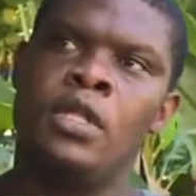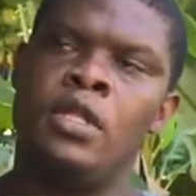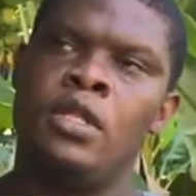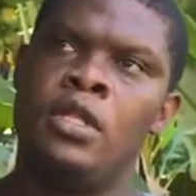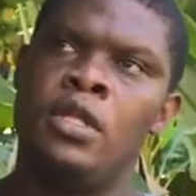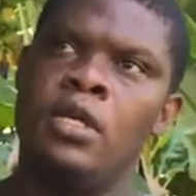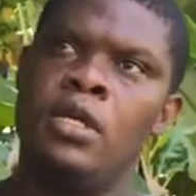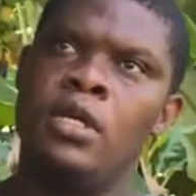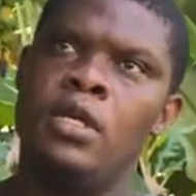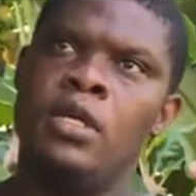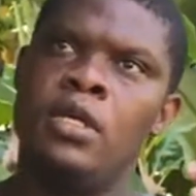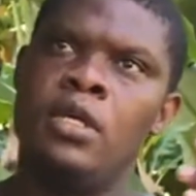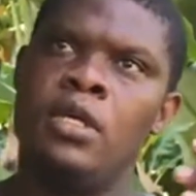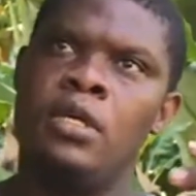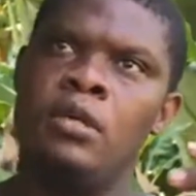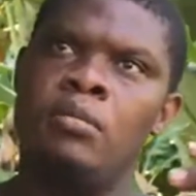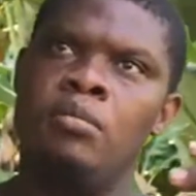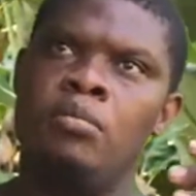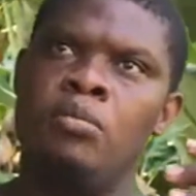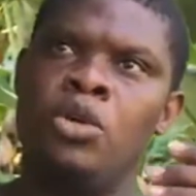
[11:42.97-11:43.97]

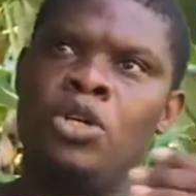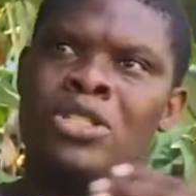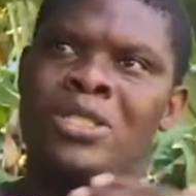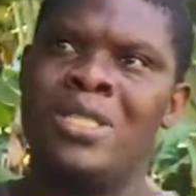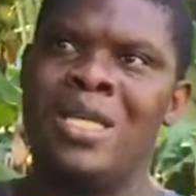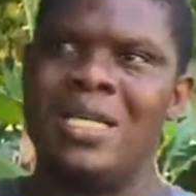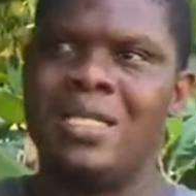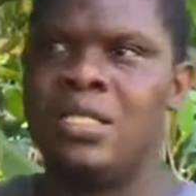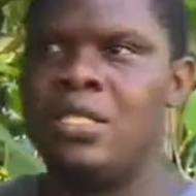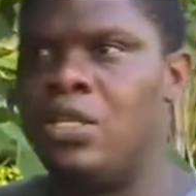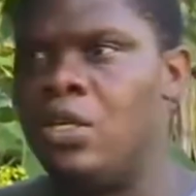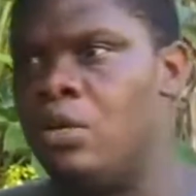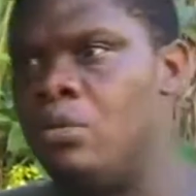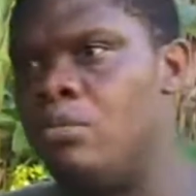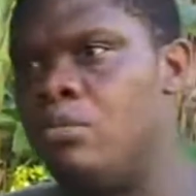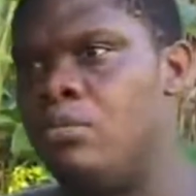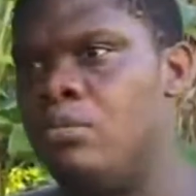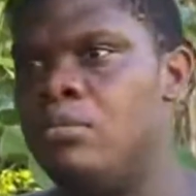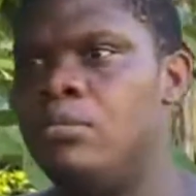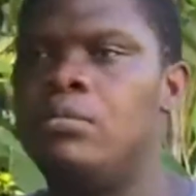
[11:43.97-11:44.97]
The
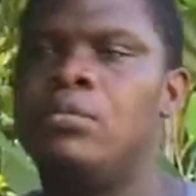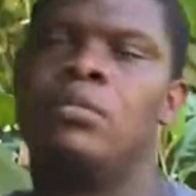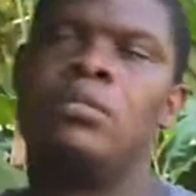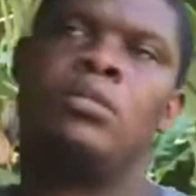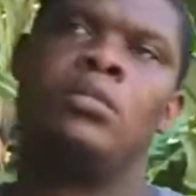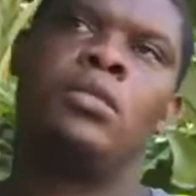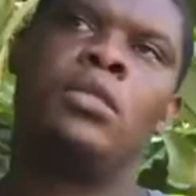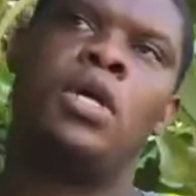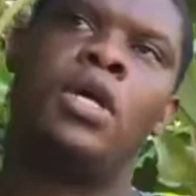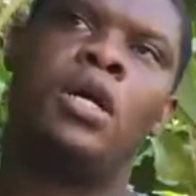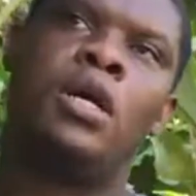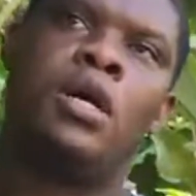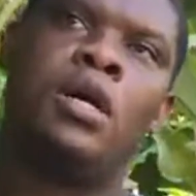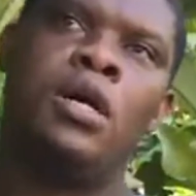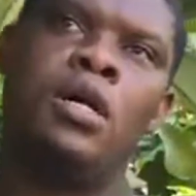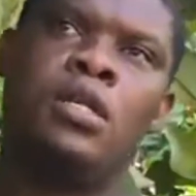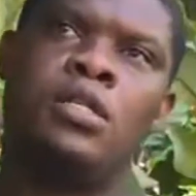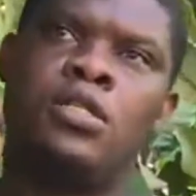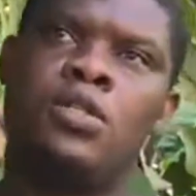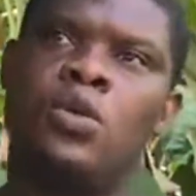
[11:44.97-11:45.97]
potassium
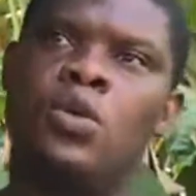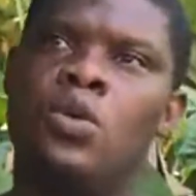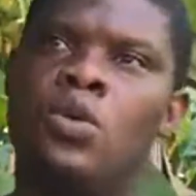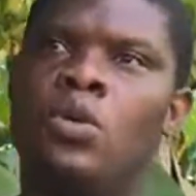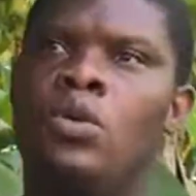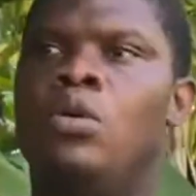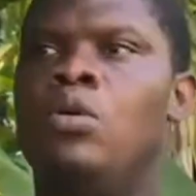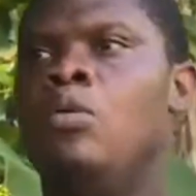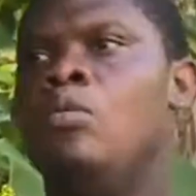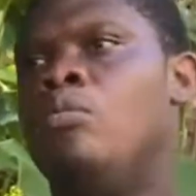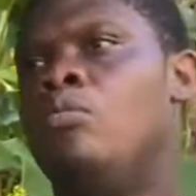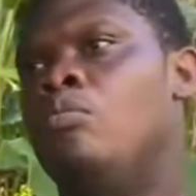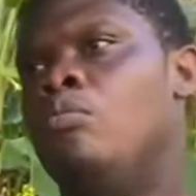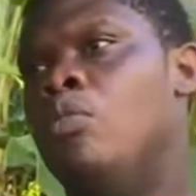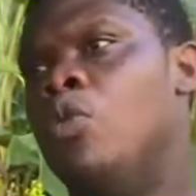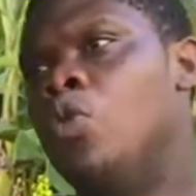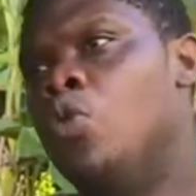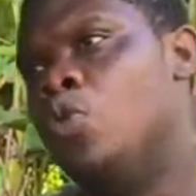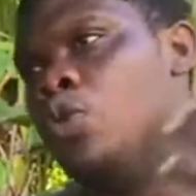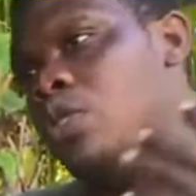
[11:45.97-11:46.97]
also
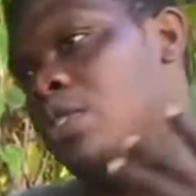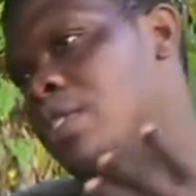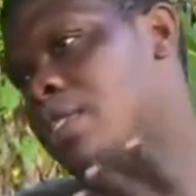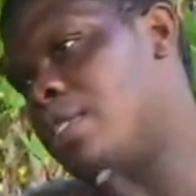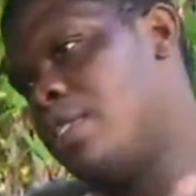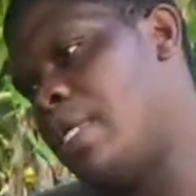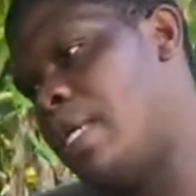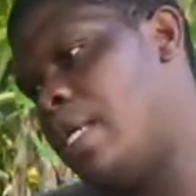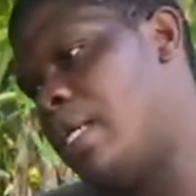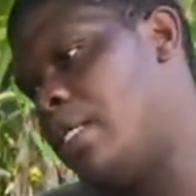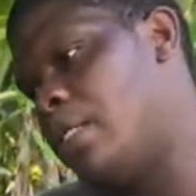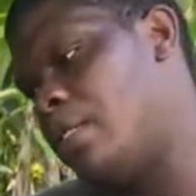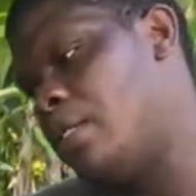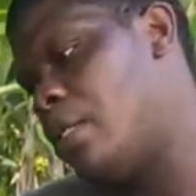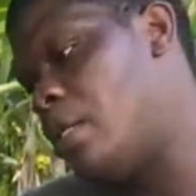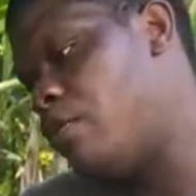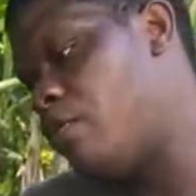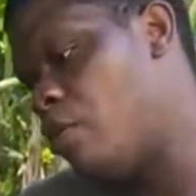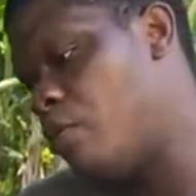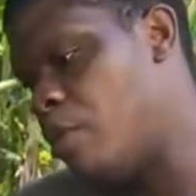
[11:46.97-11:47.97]
boosts the size
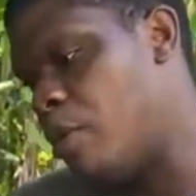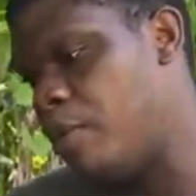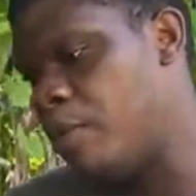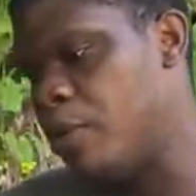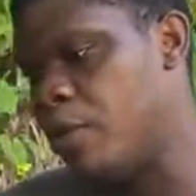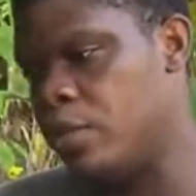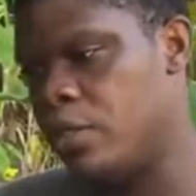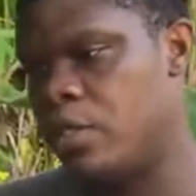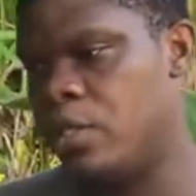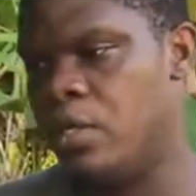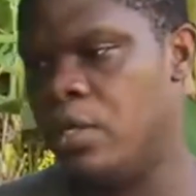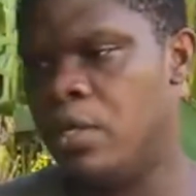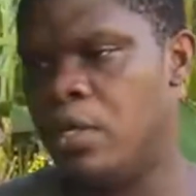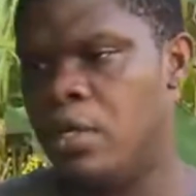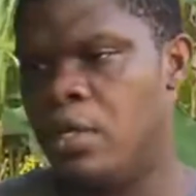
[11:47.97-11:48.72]
of the peppers.